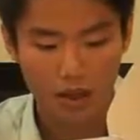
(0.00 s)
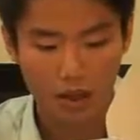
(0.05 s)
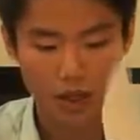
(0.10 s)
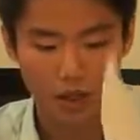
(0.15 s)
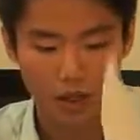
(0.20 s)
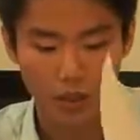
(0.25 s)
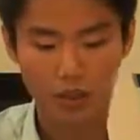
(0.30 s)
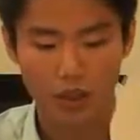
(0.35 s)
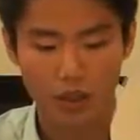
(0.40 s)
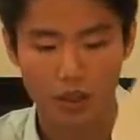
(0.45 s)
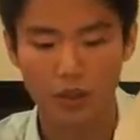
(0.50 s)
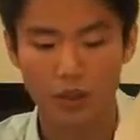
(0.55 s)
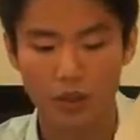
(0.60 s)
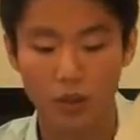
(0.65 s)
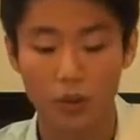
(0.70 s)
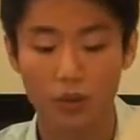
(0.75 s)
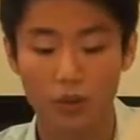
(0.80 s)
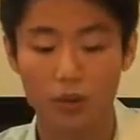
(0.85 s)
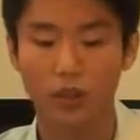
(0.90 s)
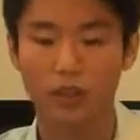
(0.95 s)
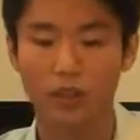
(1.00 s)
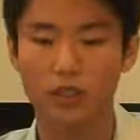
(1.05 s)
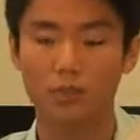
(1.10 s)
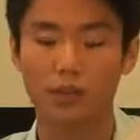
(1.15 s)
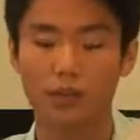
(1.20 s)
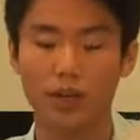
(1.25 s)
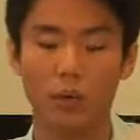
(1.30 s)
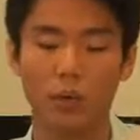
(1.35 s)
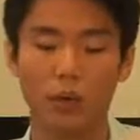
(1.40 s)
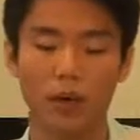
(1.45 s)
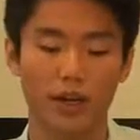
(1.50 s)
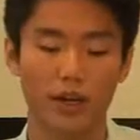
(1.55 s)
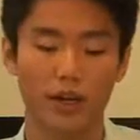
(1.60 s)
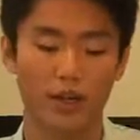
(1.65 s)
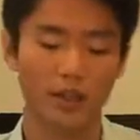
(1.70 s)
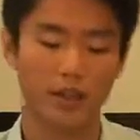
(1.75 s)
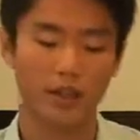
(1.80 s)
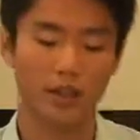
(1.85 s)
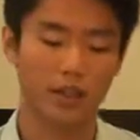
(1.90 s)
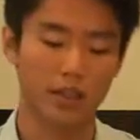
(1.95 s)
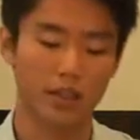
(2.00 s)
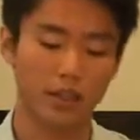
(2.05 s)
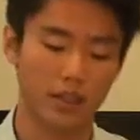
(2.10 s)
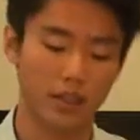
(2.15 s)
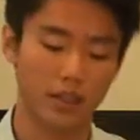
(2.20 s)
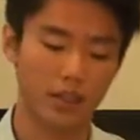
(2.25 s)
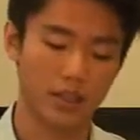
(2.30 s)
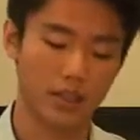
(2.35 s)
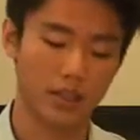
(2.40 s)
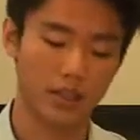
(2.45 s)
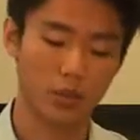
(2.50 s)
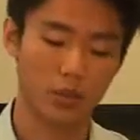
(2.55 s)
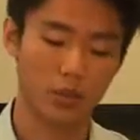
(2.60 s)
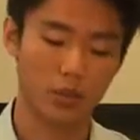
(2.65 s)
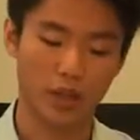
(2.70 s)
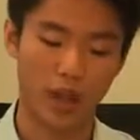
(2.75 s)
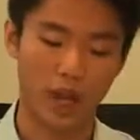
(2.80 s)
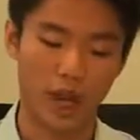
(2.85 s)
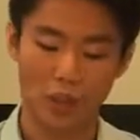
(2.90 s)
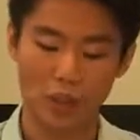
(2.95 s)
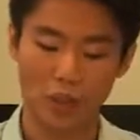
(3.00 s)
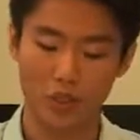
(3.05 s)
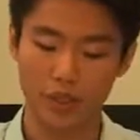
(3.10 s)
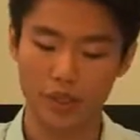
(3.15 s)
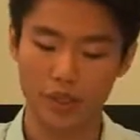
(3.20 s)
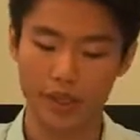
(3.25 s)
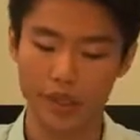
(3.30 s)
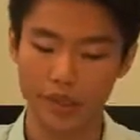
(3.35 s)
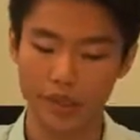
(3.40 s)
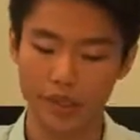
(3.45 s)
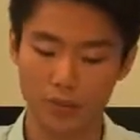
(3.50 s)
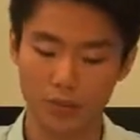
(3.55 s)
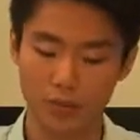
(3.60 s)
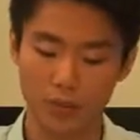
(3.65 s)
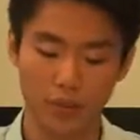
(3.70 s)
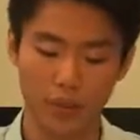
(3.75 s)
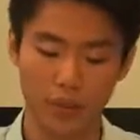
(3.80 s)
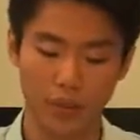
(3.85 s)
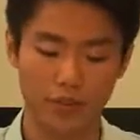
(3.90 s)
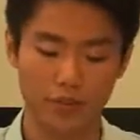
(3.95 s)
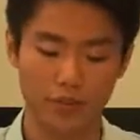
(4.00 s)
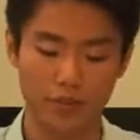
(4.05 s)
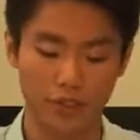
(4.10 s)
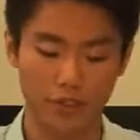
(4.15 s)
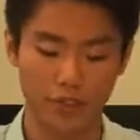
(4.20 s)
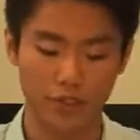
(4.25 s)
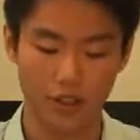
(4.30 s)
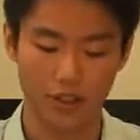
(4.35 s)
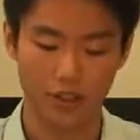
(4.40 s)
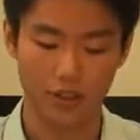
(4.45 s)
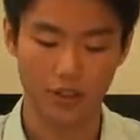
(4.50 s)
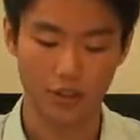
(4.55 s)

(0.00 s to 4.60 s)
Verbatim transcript: and oh, in the part where, in the, how about the asymmetry of thunder?